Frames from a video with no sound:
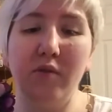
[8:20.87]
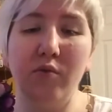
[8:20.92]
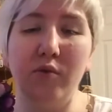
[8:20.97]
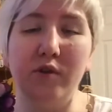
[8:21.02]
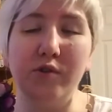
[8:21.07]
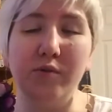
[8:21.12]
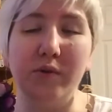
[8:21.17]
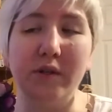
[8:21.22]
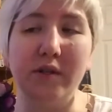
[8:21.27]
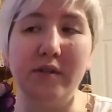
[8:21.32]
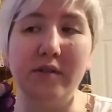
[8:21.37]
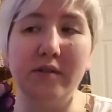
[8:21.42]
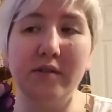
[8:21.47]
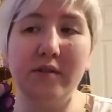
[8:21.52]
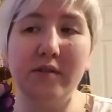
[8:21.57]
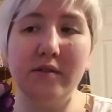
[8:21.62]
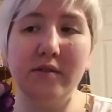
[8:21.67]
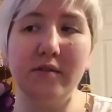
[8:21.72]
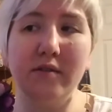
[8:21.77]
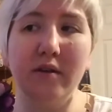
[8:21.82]
which
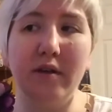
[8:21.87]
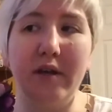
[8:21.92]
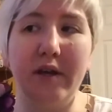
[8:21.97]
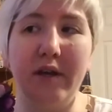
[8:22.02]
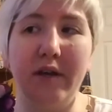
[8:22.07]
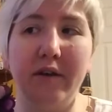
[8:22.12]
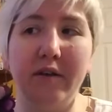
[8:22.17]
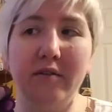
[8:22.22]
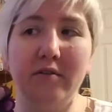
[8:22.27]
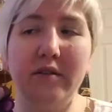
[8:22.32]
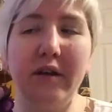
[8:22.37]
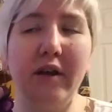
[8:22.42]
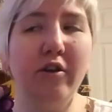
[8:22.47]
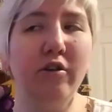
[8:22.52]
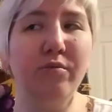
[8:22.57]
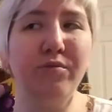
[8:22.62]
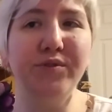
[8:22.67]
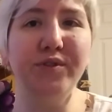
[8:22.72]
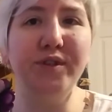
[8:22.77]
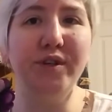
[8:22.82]
was a
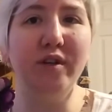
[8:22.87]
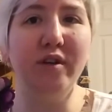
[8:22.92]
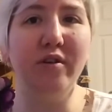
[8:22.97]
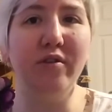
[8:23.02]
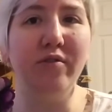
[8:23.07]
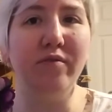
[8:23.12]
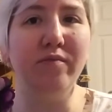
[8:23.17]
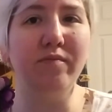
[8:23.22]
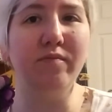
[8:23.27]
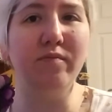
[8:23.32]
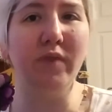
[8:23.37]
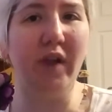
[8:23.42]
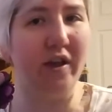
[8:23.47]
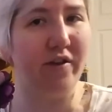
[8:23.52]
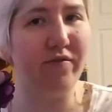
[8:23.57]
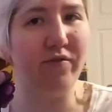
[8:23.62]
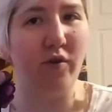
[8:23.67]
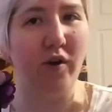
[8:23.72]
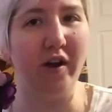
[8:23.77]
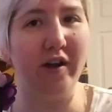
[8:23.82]
terrible year
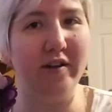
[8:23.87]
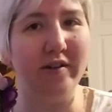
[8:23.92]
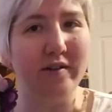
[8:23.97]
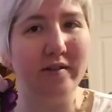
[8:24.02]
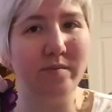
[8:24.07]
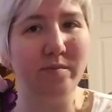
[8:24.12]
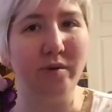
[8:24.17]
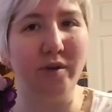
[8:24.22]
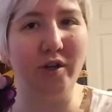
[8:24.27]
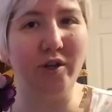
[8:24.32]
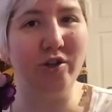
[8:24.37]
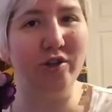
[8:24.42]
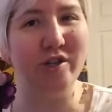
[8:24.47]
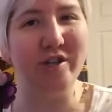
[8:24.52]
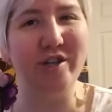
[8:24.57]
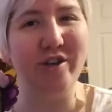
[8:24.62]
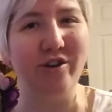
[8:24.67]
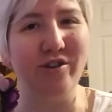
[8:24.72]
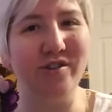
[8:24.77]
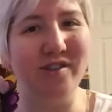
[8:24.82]
life-wise, but a good
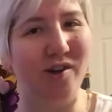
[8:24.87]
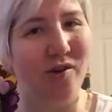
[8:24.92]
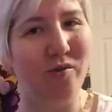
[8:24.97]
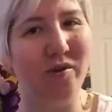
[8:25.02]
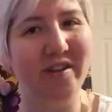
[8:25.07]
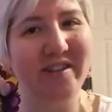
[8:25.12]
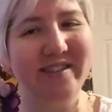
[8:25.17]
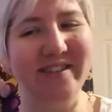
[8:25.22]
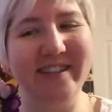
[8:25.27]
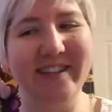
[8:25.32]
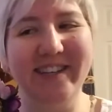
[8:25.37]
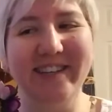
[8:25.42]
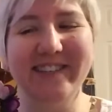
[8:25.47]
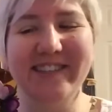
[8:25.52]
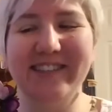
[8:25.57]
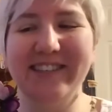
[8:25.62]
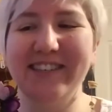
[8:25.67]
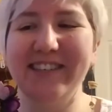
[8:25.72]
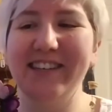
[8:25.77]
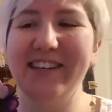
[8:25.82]
year doll-wise, I
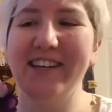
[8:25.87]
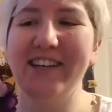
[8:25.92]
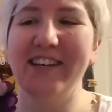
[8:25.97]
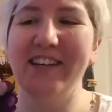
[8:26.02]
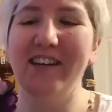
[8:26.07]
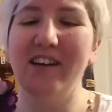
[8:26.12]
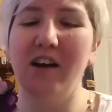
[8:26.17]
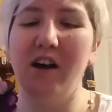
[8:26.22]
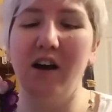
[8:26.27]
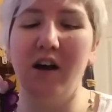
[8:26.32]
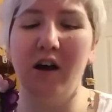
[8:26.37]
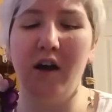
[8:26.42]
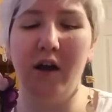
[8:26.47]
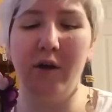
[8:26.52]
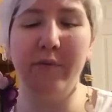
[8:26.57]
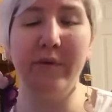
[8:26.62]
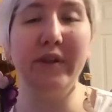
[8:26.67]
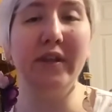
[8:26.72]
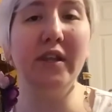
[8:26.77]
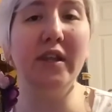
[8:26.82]
guess. I
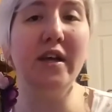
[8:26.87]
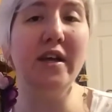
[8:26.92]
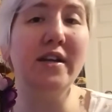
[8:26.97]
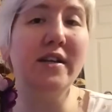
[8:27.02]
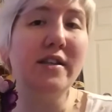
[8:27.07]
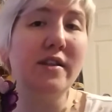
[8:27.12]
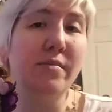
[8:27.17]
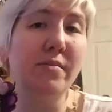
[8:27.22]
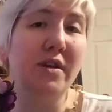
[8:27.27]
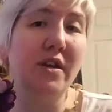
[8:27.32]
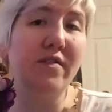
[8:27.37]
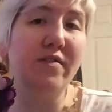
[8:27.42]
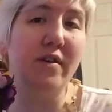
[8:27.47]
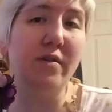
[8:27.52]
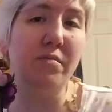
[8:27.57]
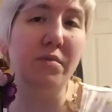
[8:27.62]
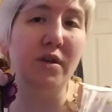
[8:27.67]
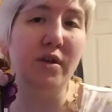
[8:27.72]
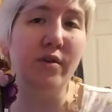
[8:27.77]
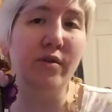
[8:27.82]
really liked the Mini Fae
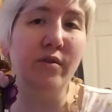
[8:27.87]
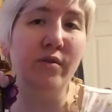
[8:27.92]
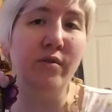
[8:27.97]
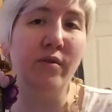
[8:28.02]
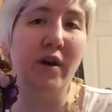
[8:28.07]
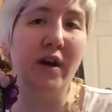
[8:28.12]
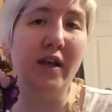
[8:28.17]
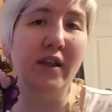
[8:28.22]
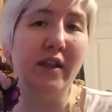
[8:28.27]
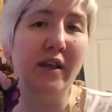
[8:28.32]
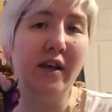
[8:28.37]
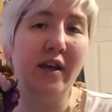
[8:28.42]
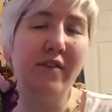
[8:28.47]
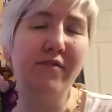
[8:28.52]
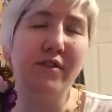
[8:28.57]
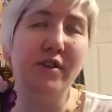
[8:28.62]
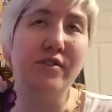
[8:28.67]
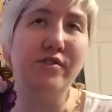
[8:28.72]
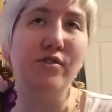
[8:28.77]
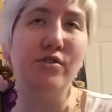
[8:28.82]
Miu. I
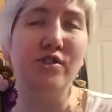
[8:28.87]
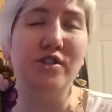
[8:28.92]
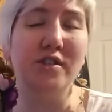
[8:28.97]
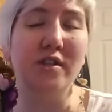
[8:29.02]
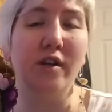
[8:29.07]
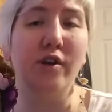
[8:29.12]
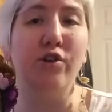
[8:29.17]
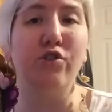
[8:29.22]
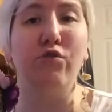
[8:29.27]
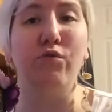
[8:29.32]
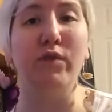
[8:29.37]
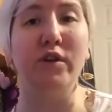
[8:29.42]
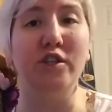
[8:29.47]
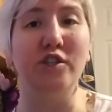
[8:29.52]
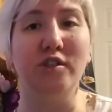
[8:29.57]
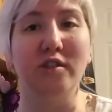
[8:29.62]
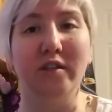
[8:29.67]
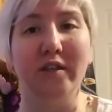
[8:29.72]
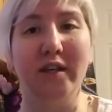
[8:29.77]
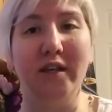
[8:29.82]
have these, so she's on an
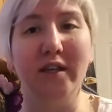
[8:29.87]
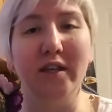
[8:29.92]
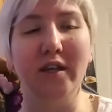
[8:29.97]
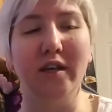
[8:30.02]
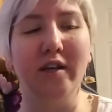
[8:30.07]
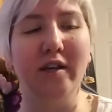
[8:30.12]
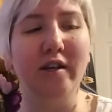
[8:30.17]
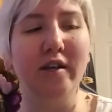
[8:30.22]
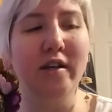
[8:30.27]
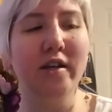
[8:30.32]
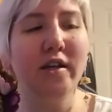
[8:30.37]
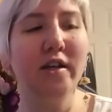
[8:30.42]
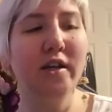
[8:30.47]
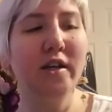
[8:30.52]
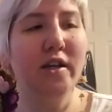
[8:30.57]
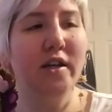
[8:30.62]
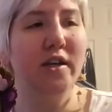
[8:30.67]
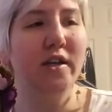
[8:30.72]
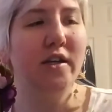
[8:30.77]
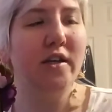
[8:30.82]
original A-line,
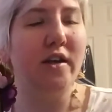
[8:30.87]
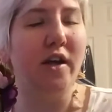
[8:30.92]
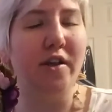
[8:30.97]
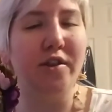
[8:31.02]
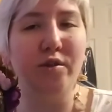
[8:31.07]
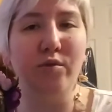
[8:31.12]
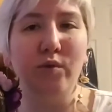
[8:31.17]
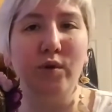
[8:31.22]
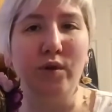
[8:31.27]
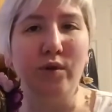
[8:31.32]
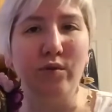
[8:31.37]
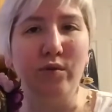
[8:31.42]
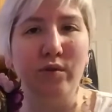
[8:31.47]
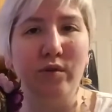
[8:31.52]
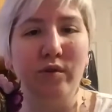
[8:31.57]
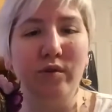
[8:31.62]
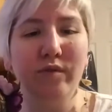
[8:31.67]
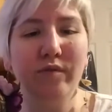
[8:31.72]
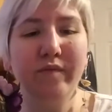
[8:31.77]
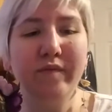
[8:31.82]
not the
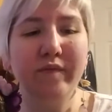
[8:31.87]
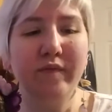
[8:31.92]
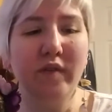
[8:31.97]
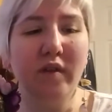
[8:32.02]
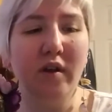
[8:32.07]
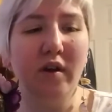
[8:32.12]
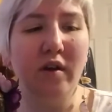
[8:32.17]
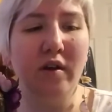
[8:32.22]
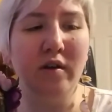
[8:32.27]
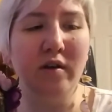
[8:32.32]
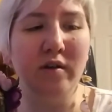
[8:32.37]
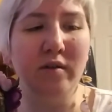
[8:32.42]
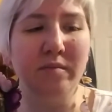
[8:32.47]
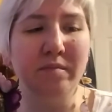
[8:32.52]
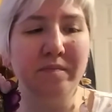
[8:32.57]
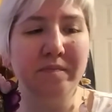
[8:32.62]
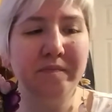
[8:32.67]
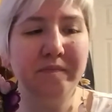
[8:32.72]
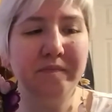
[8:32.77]
renewal. I